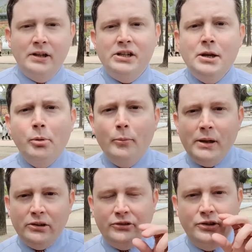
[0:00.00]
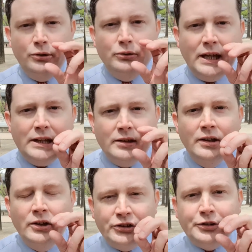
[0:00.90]
Nibble means to take
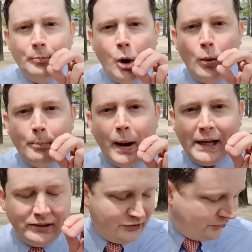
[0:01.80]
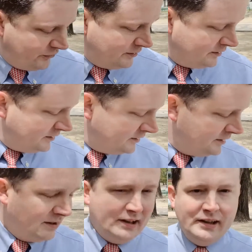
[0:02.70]
small bites.
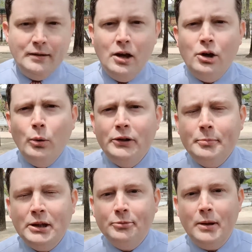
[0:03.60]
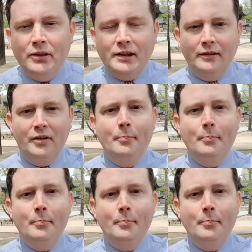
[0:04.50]
It always makes me think of a